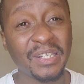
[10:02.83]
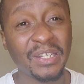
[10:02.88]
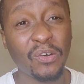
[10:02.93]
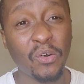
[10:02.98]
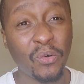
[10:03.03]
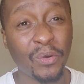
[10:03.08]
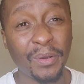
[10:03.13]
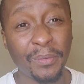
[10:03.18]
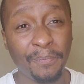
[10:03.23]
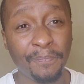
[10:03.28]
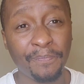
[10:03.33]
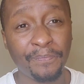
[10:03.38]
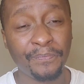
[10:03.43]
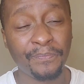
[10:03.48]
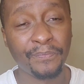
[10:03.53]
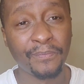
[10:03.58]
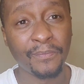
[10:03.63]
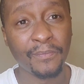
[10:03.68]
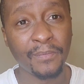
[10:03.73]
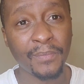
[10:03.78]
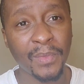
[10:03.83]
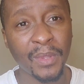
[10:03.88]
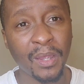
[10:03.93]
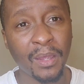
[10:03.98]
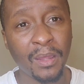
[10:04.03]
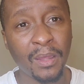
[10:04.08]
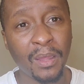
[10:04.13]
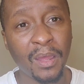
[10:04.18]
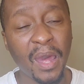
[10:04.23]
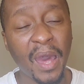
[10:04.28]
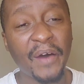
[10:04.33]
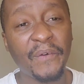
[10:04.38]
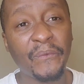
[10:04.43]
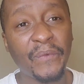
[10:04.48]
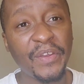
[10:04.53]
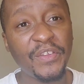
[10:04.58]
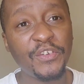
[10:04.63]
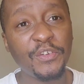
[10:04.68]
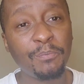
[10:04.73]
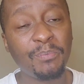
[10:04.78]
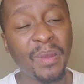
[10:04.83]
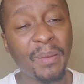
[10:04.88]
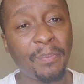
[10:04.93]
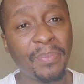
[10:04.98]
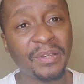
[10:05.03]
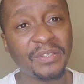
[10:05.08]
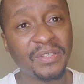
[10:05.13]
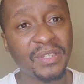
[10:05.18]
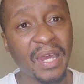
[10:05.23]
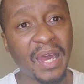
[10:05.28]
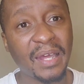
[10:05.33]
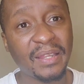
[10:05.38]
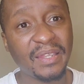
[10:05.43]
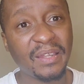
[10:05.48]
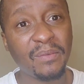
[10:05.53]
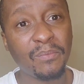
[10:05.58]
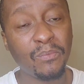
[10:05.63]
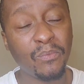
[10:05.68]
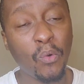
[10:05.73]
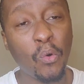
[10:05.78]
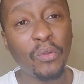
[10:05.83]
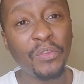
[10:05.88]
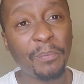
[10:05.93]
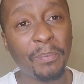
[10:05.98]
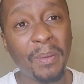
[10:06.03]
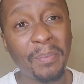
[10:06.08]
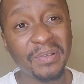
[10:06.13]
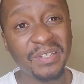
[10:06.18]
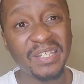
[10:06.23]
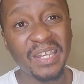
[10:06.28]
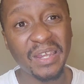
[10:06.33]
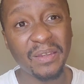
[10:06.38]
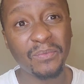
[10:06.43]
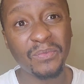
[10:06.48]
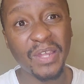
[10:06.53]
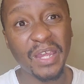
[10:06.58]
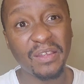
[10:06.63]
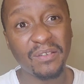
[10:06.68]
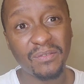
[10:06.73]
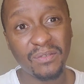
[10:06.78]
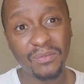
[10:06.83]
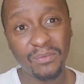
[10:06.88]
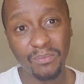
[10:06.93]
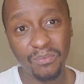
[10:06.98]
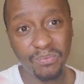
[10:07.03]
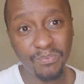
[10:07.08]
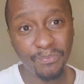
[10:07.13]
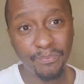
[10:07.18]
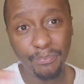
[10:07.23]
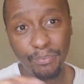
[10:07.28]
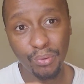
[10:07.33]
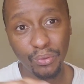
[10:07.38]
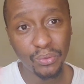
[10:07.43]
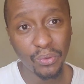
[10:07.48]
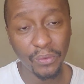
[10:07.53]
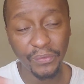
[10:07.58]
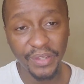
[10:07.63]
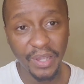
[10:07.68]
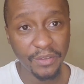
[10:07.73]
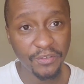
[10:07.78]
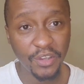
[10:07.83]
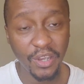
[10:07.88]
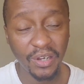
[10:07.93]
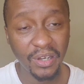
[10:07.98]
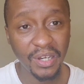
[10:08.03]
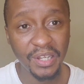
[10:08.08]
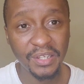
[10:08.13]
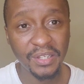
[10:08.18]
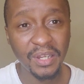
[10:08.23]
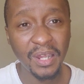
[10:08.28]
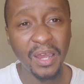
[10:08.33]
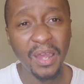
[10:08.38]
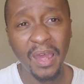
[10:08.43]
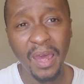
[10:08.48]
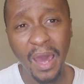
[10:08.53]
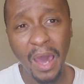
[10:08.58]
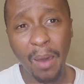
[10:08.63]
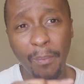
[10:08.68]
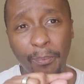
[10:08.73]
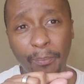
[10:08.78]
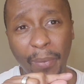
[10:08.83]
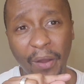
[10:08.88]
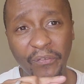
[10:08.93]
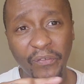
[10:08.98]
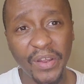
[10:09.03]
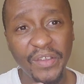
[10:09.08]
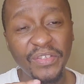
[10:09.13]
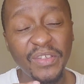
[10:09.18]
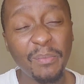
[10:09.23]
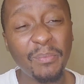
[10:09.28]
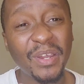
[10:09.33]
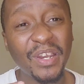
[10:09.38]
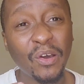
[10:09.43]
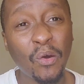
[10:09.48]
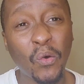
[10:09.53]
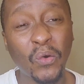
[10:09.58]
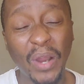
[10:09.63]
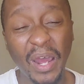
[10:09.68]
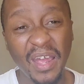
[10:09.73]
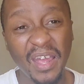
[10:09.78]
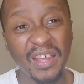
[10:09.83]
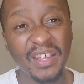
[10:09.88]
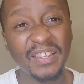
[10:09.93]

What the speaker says: in order. Arranging papers, all the papers they put on their checklist, arrange them in order.